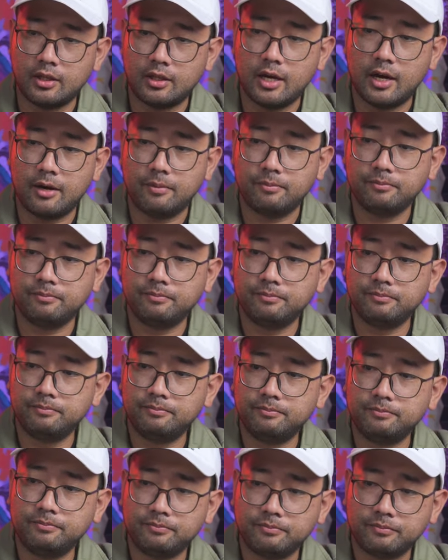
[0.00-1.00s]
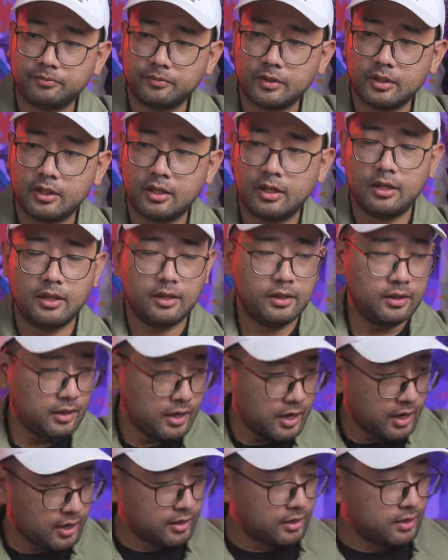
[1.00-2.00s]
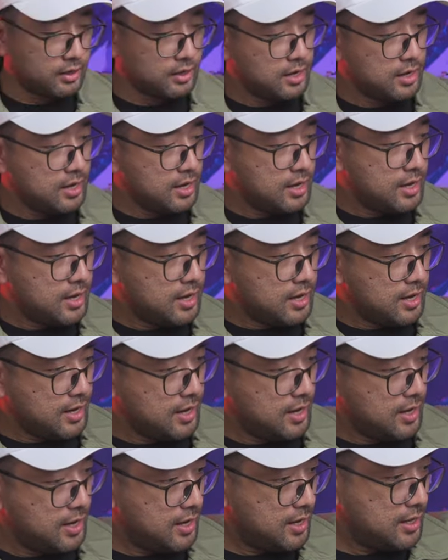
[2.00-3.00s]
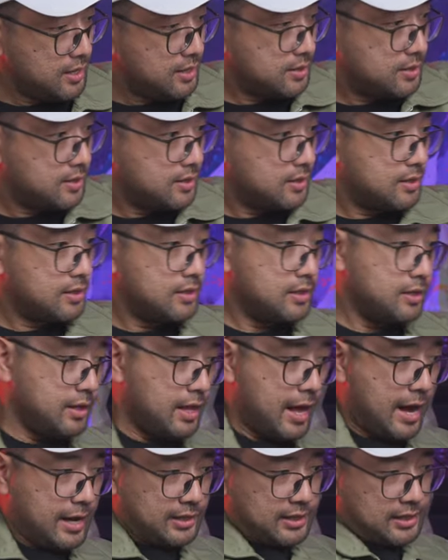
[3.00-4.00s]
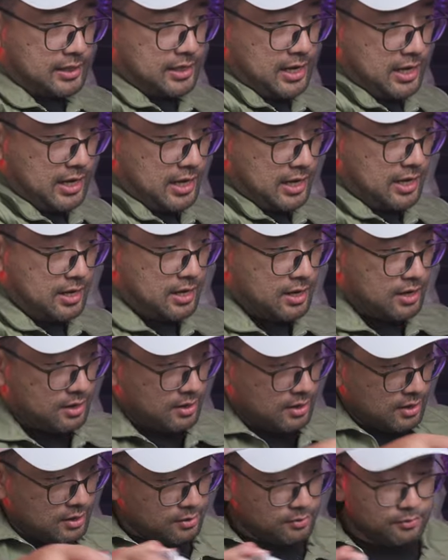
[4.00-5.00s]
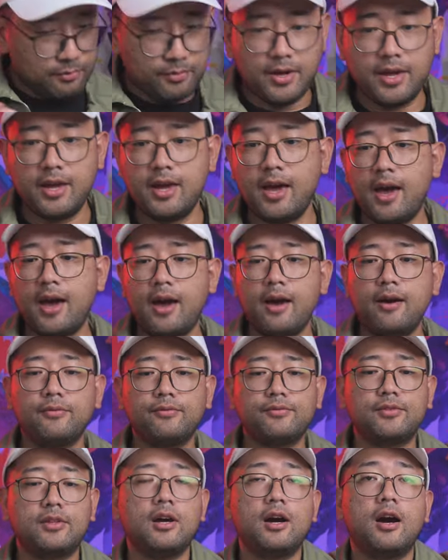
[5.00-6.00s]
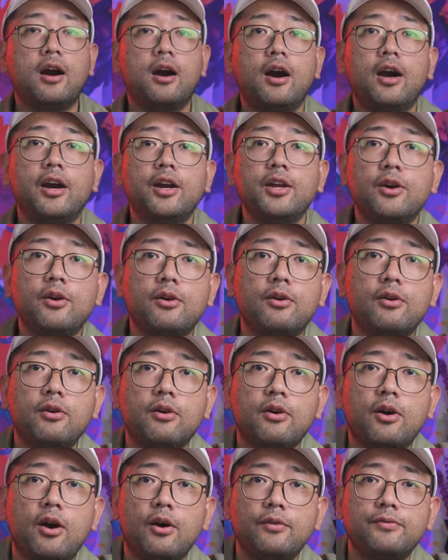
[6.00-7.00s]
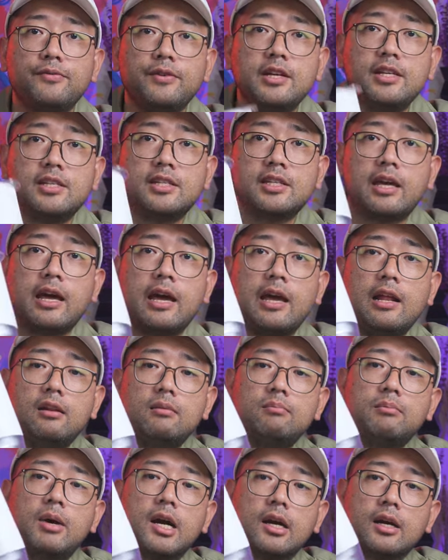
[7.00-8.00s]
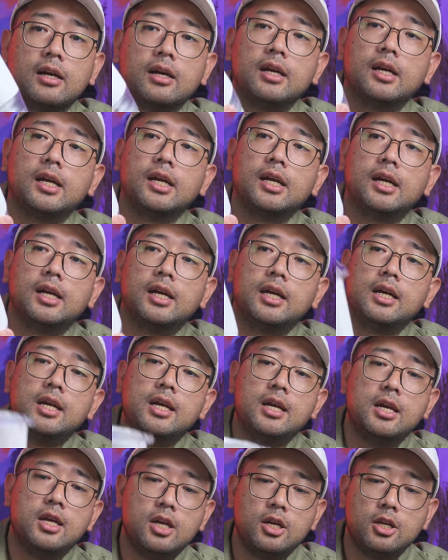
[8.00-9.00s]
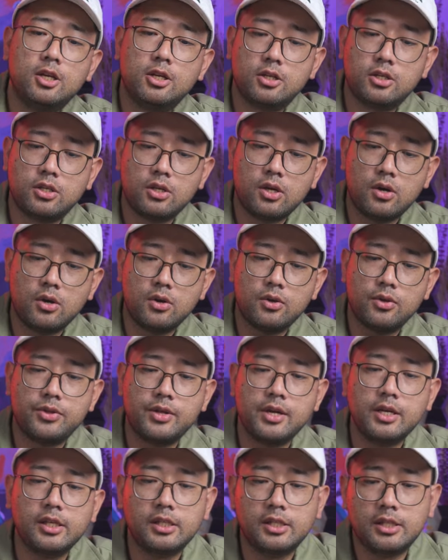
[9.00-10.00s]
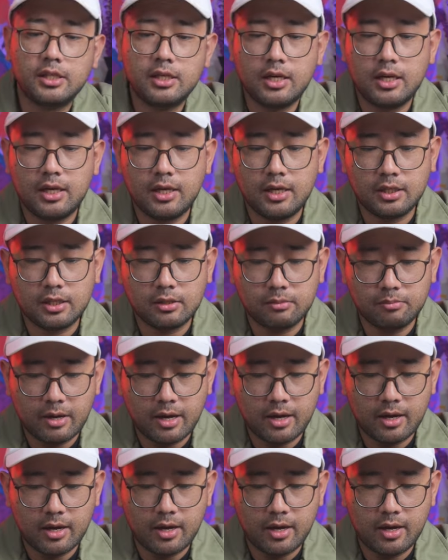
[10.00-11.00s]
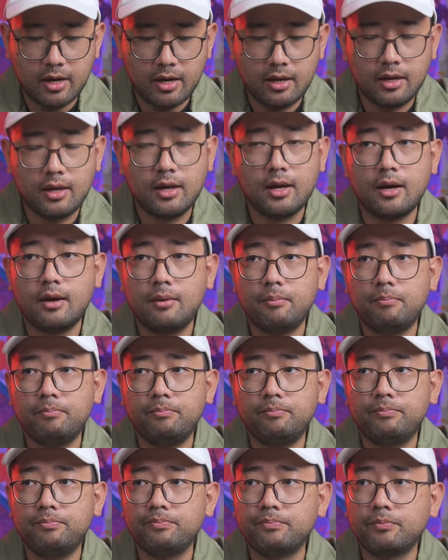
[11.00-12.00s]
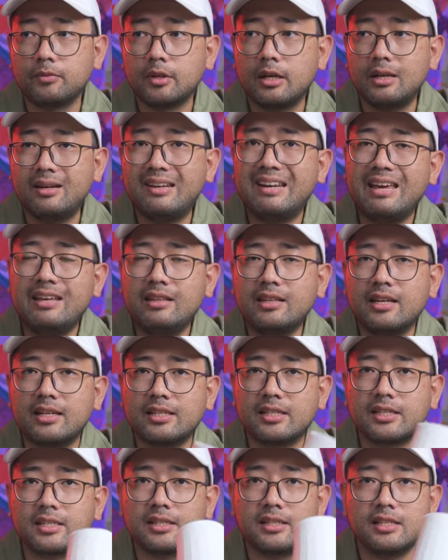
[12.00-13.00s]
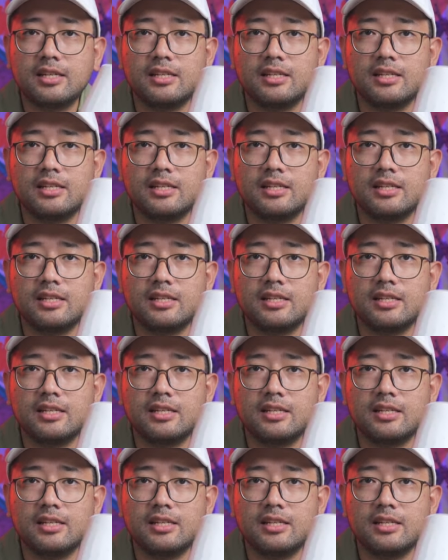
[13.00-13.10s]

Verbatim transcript: Yeah, there. And lastly, we have the Hario Coffee Scale Mug. So this is my latest